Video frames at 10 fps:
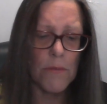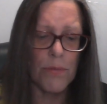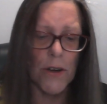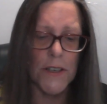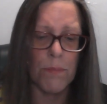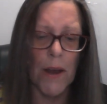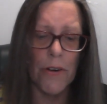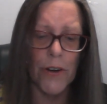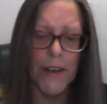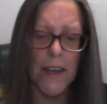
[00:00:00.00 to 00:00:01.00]

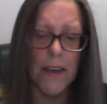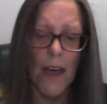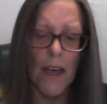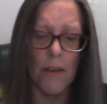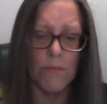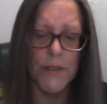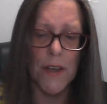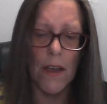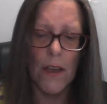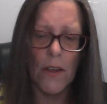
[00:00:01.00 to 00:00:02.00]
prosperity
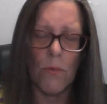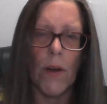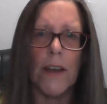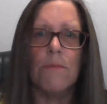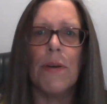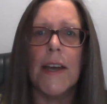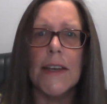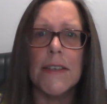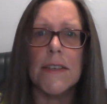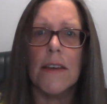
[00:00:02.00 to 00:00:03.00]
comes when
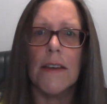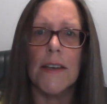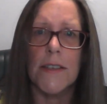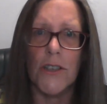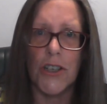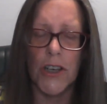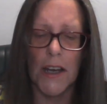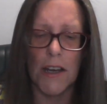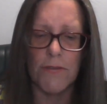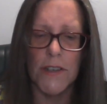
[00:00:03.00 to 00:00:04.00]
peace is
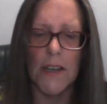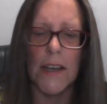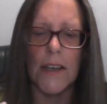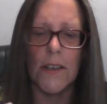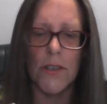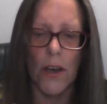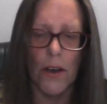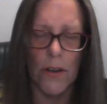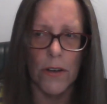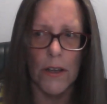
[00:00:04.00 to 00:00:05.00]
achieved
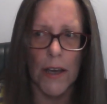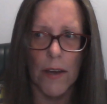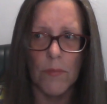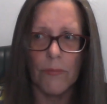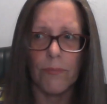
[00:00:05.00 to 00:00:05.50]
internally